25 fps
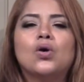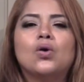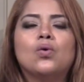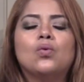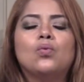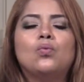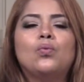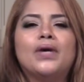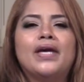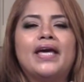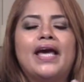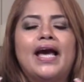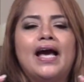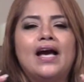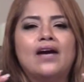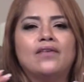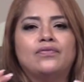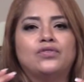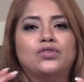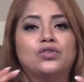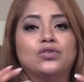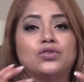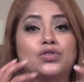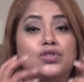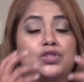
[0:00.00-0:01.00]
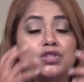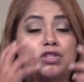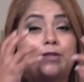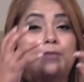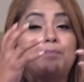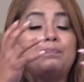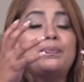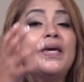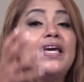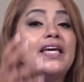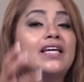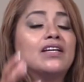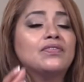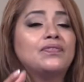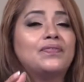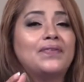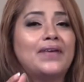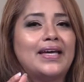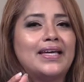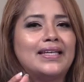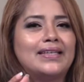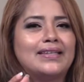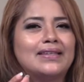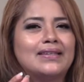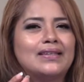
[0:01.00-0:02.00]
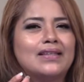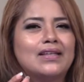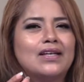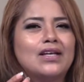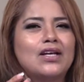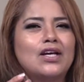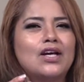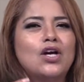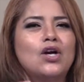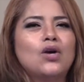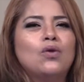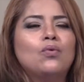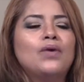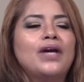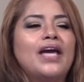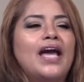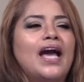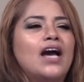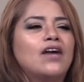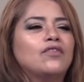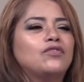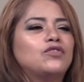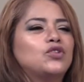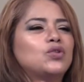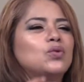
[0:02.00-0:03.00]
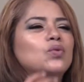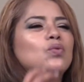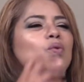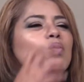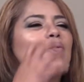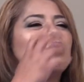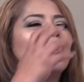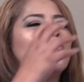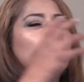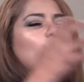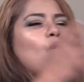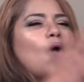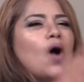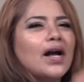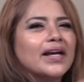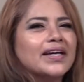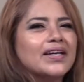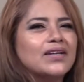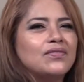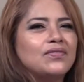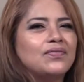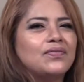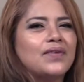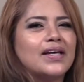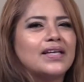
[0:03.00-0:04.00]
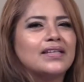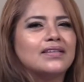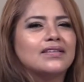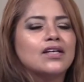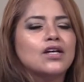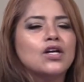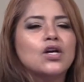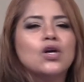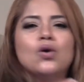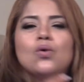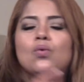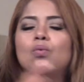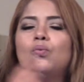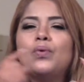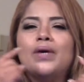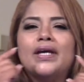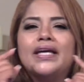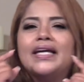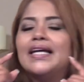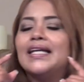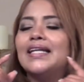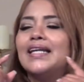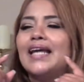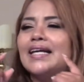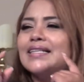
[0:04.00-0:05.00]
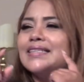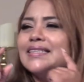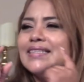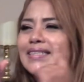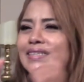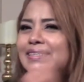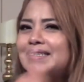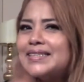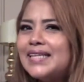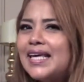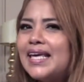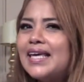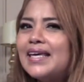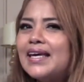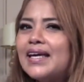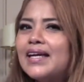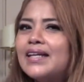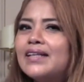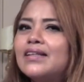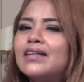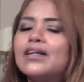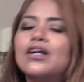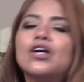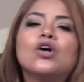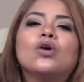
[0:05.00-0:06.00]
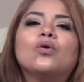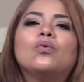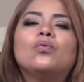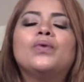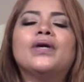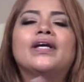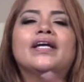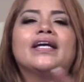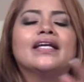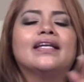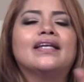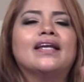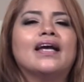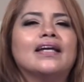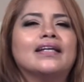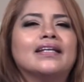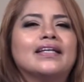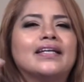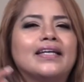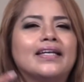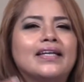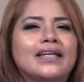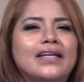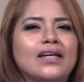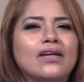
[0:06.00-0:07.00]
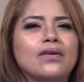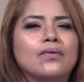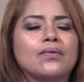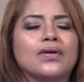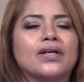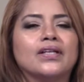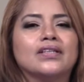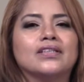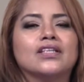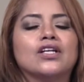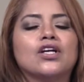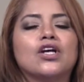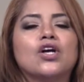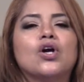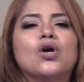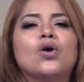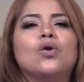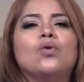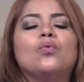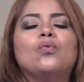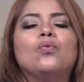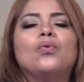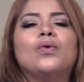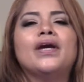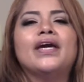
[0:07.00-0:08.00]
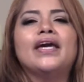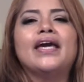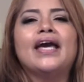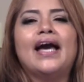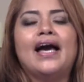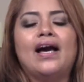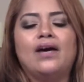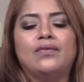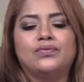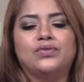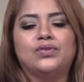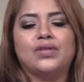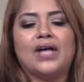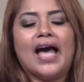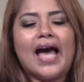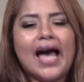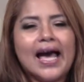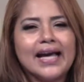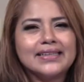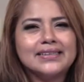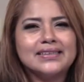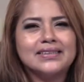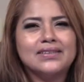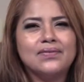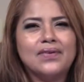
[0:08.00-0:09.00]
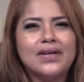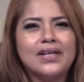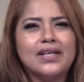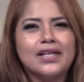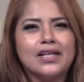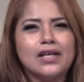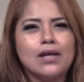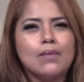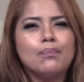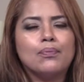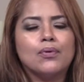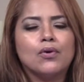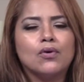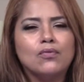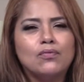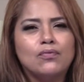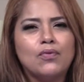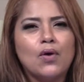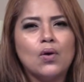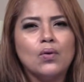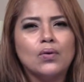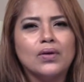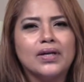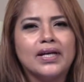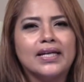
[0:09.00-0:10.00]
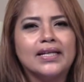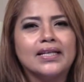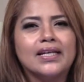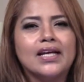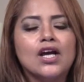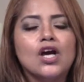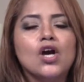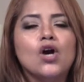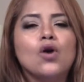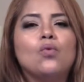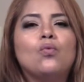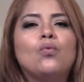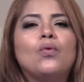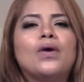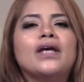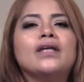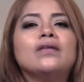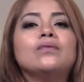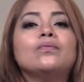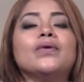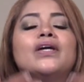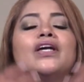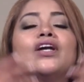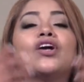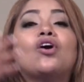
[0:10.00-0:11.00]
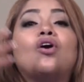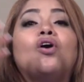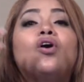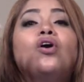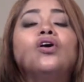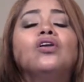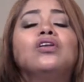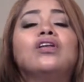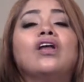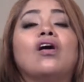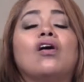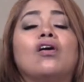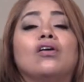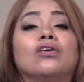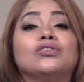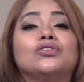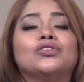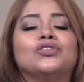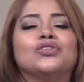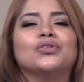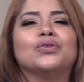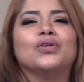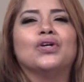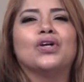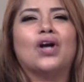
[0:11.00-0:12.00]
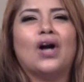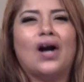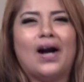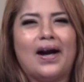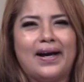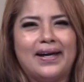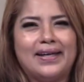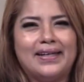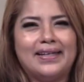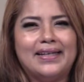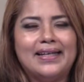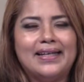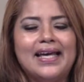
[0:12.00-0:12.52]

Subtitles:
We have to speak faith. We have to walk in faith. We cannot see it. We cannot hear it. We have to activate it and provoke it when we call on to God.